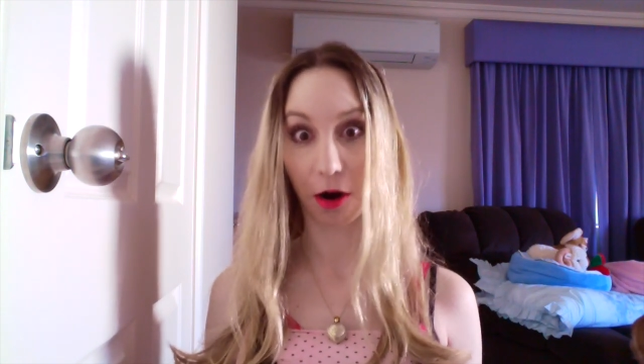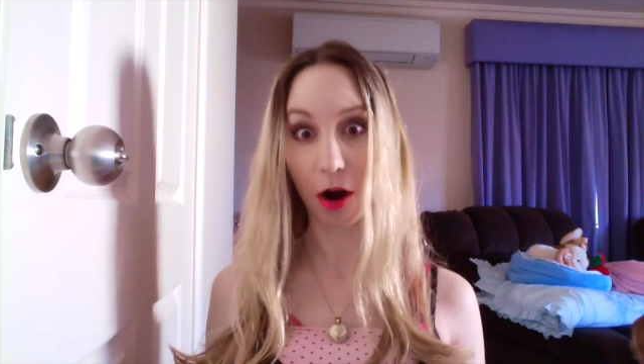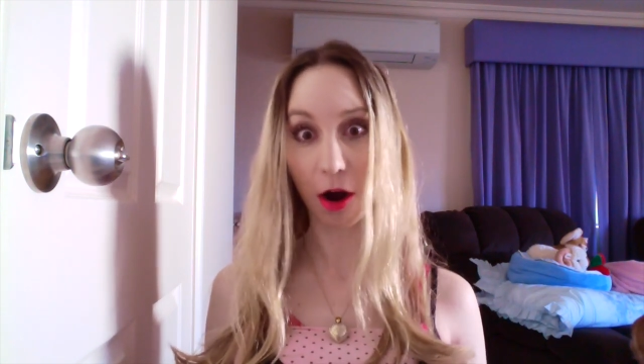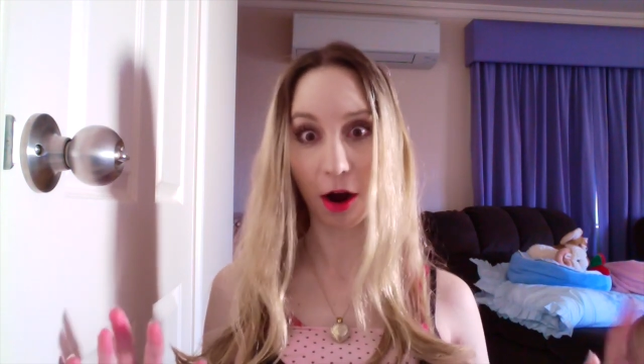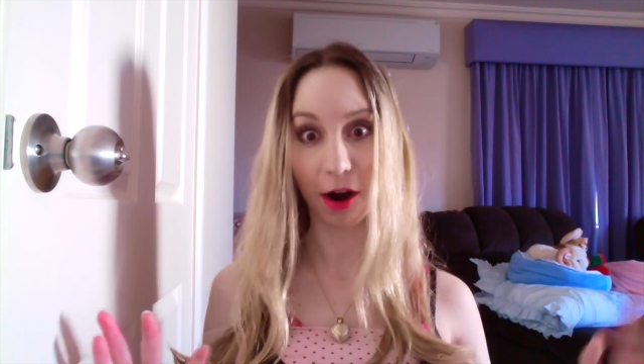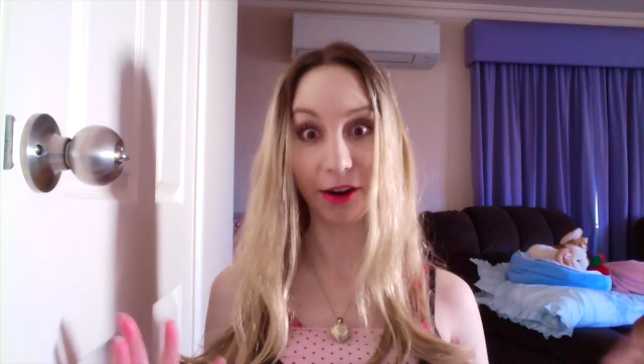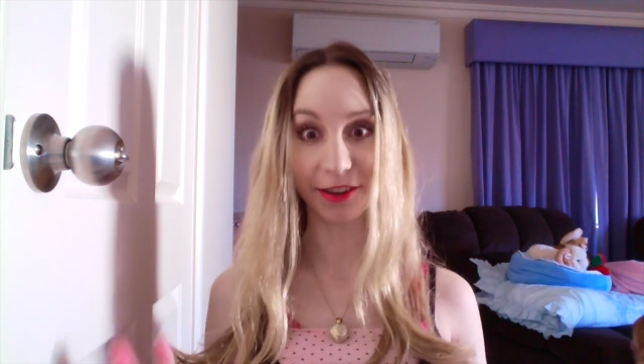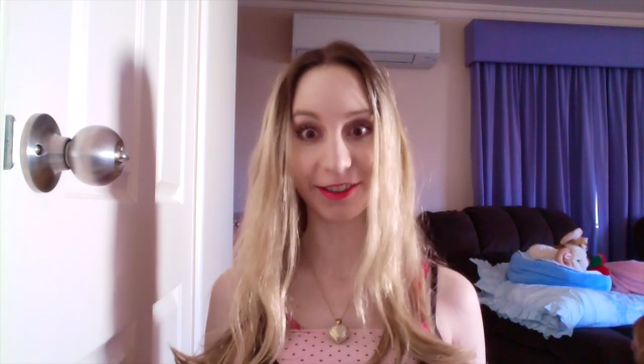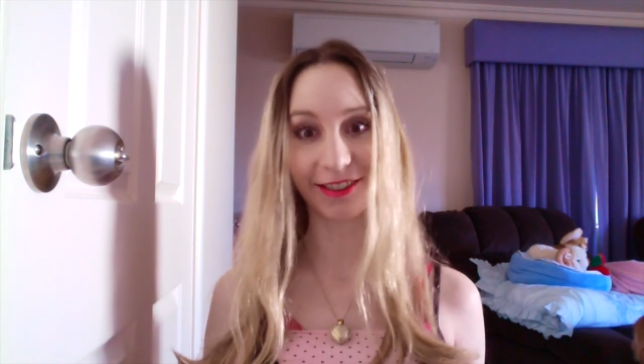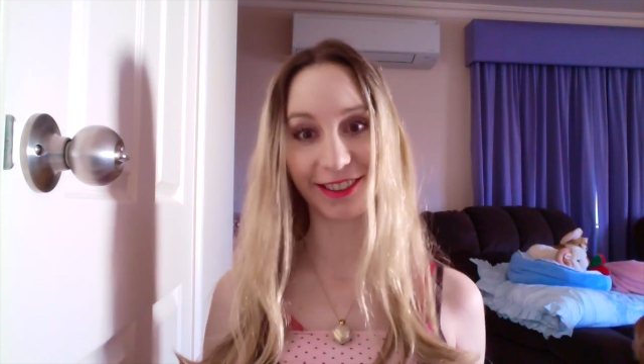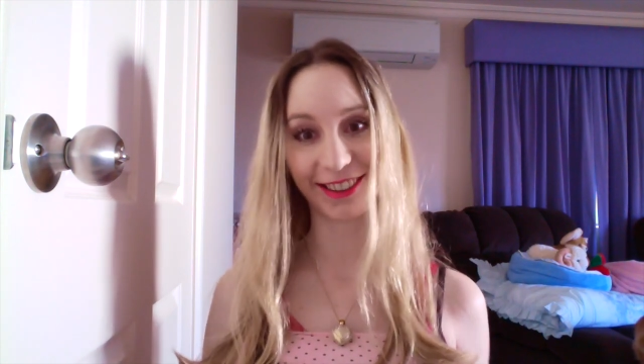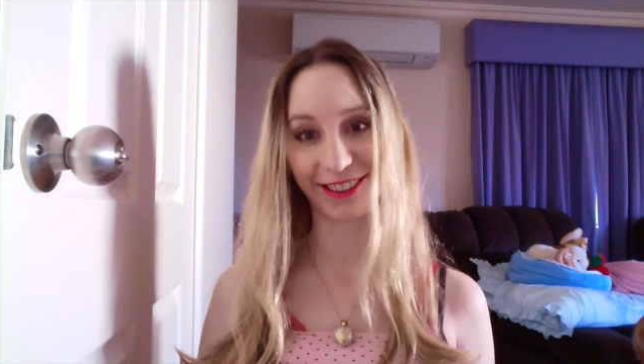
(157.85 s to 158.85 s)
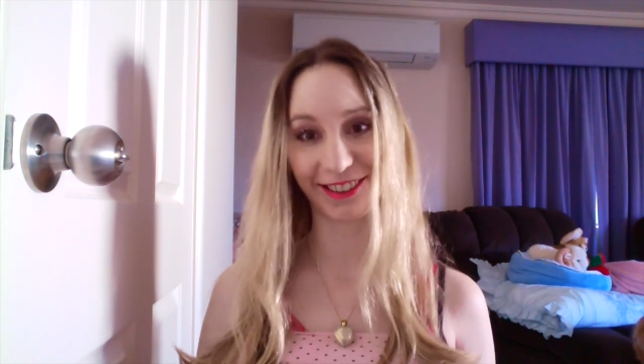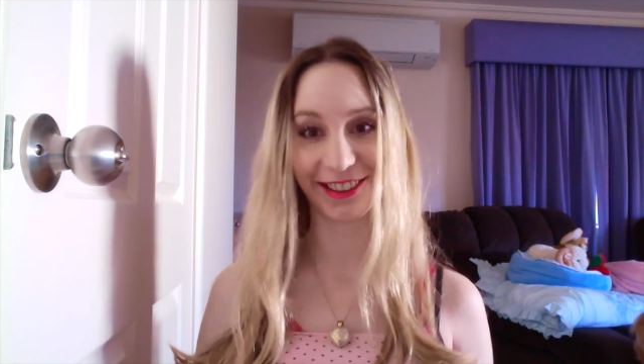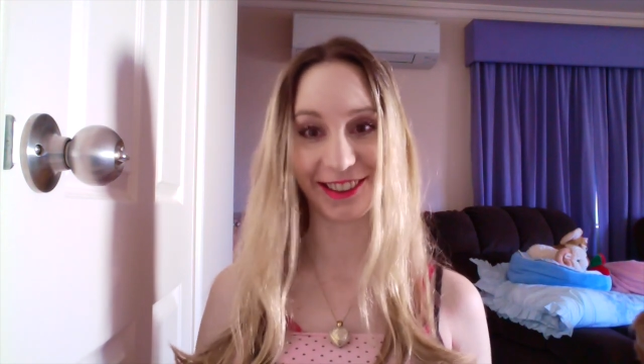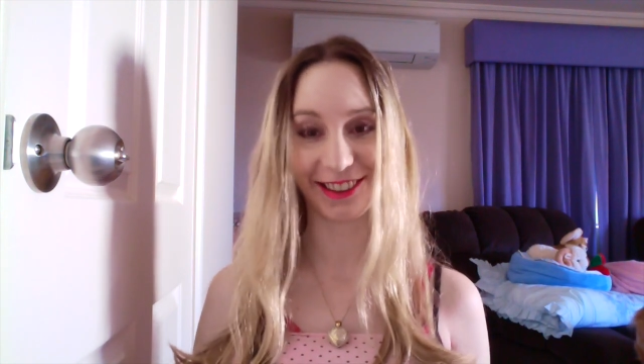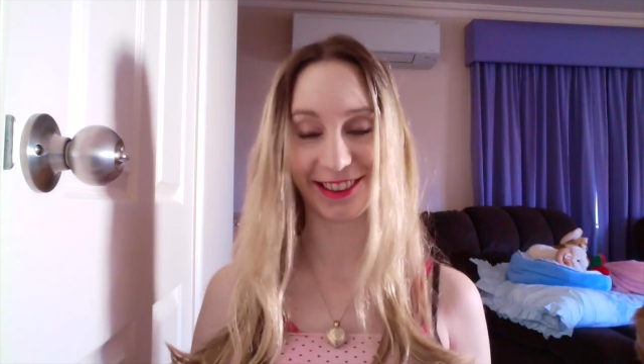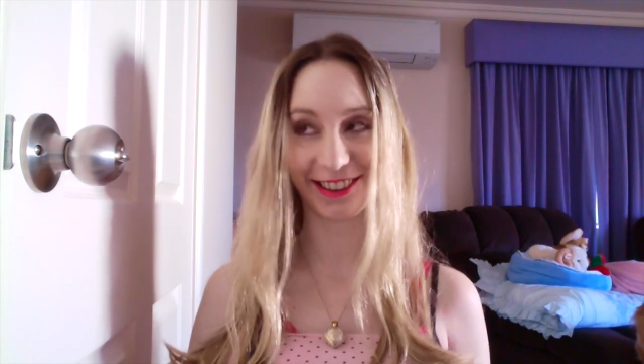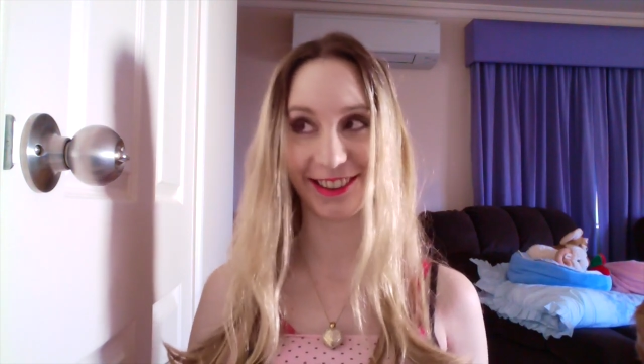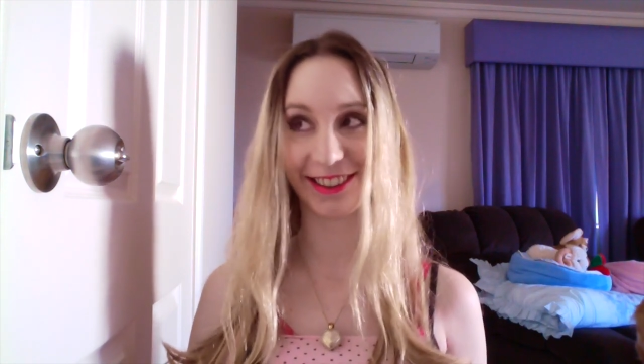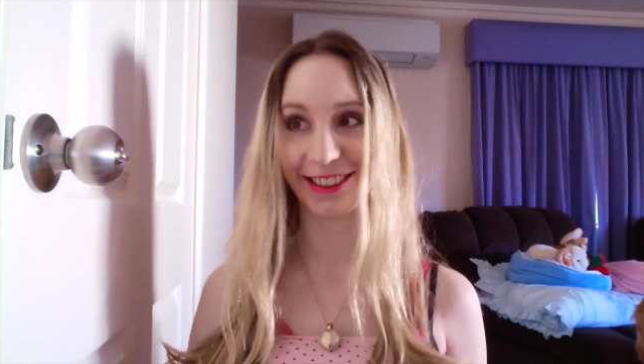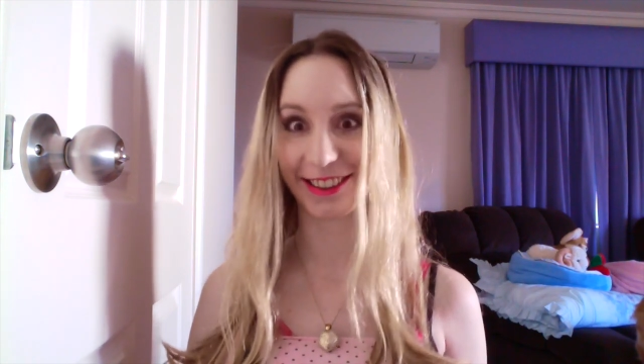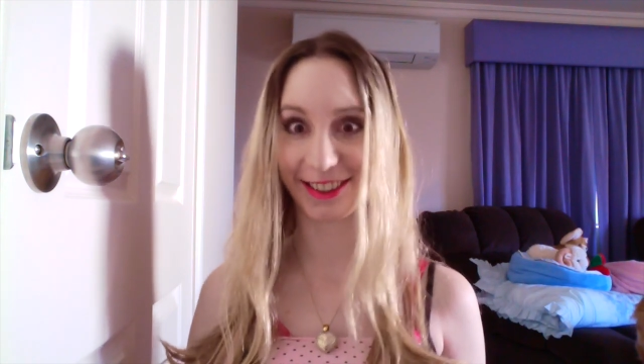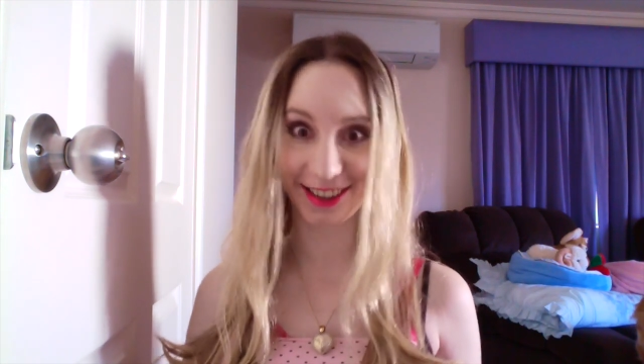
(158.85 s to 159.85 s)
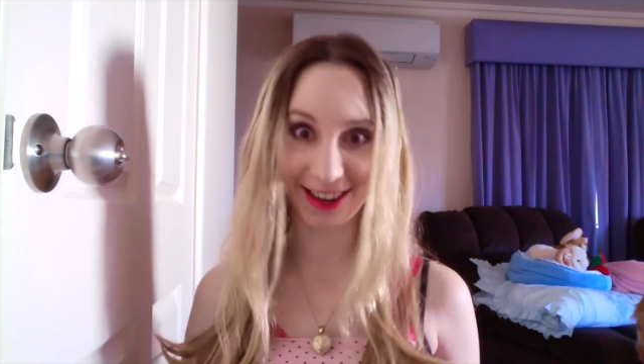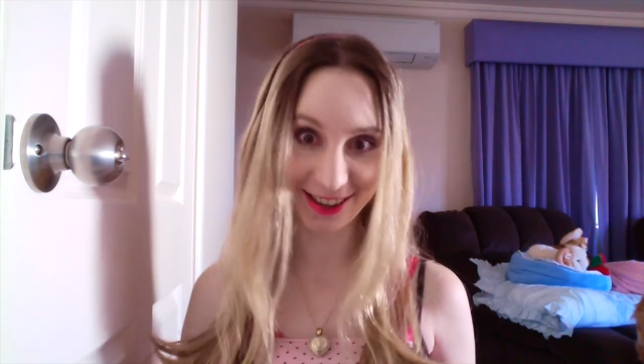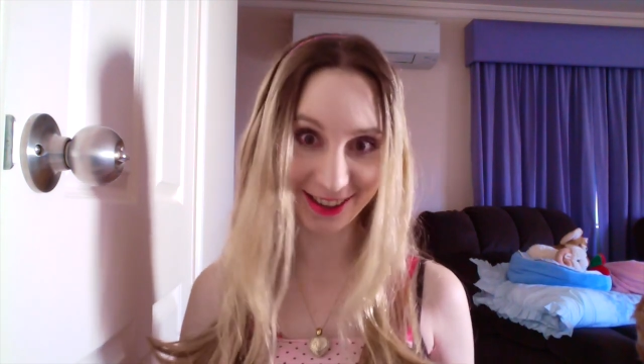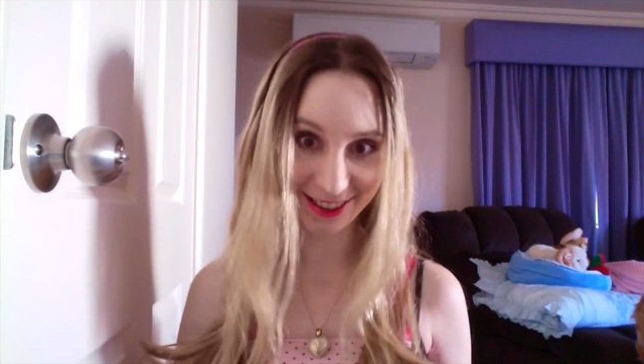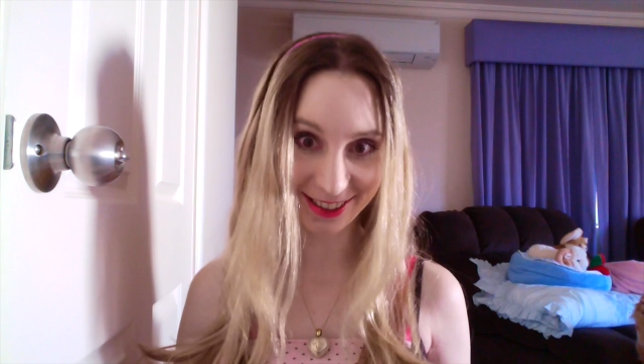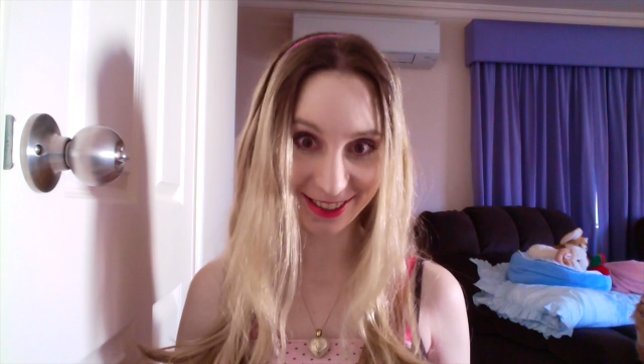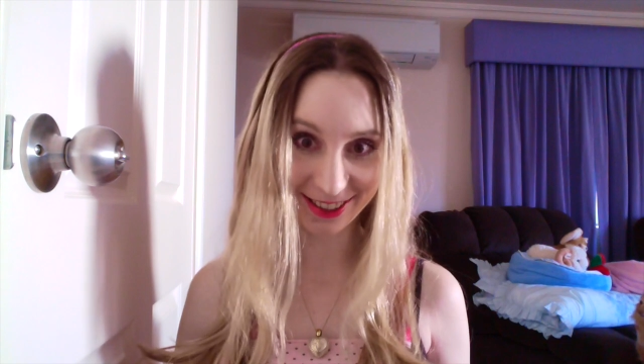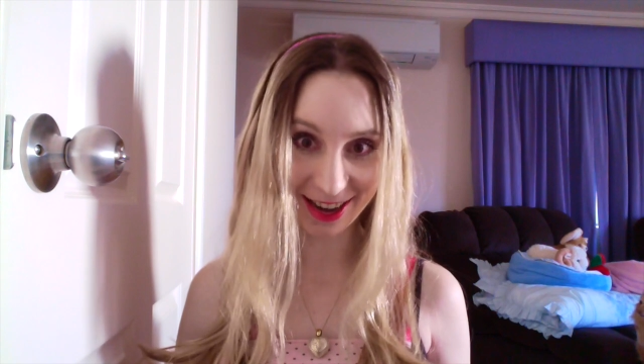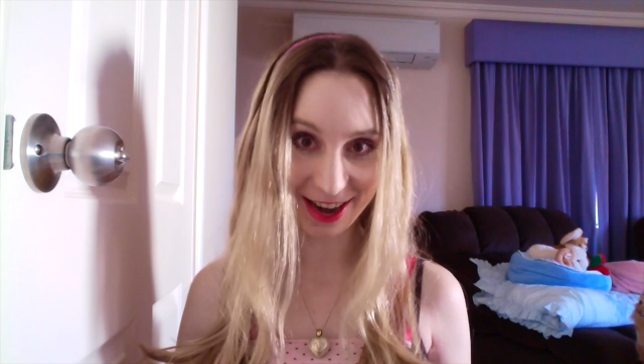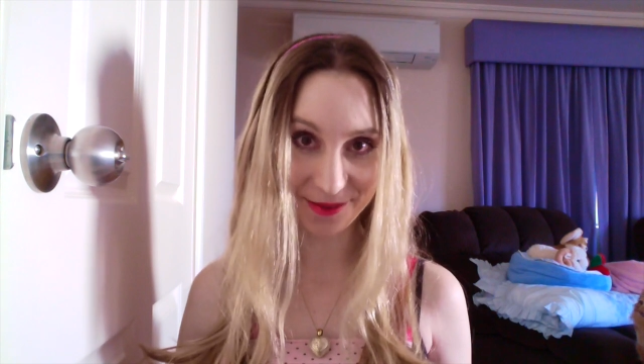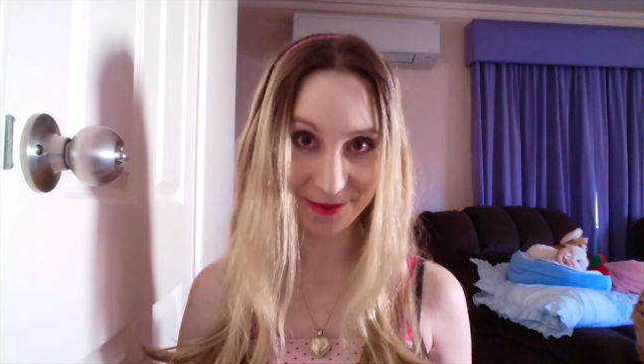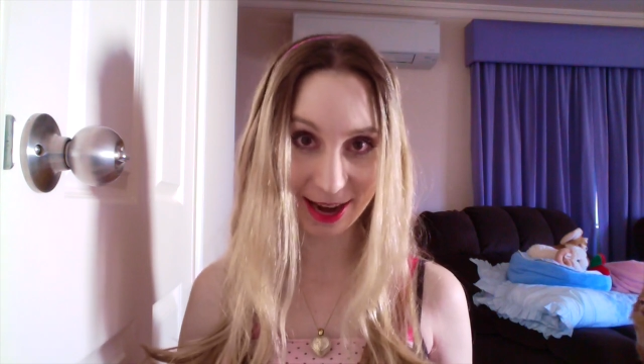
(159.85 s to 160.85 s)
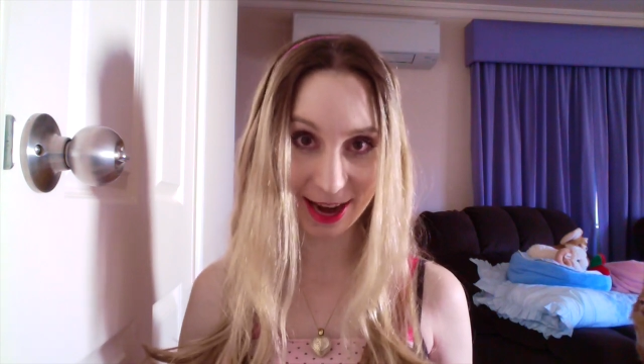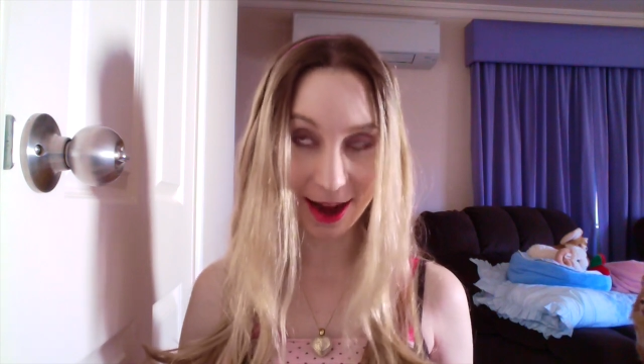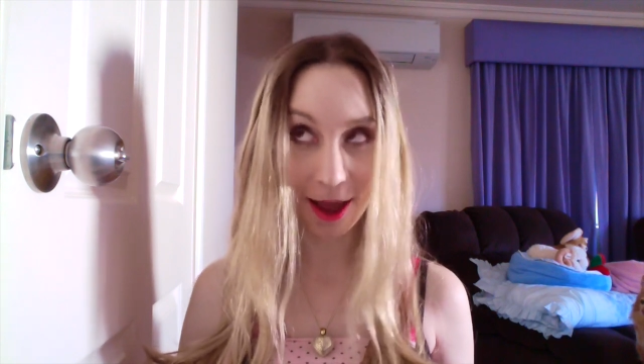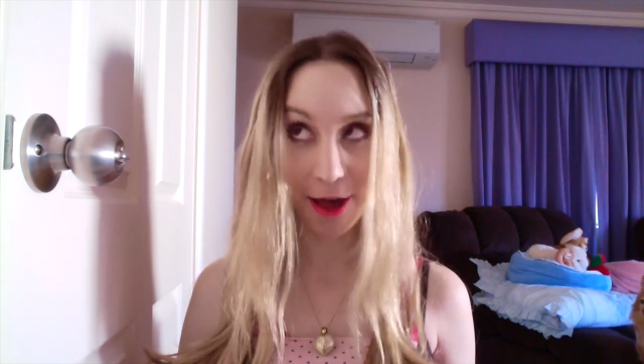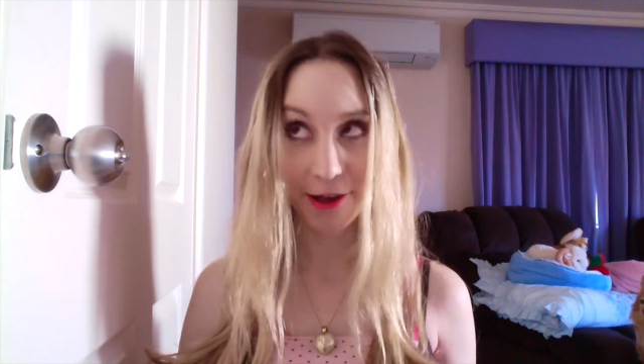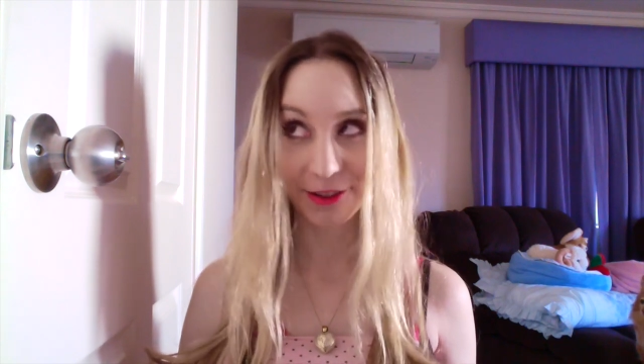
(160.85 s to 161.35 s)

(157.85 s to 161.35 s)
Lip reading: oh, you look so huge, because they're used to seeing me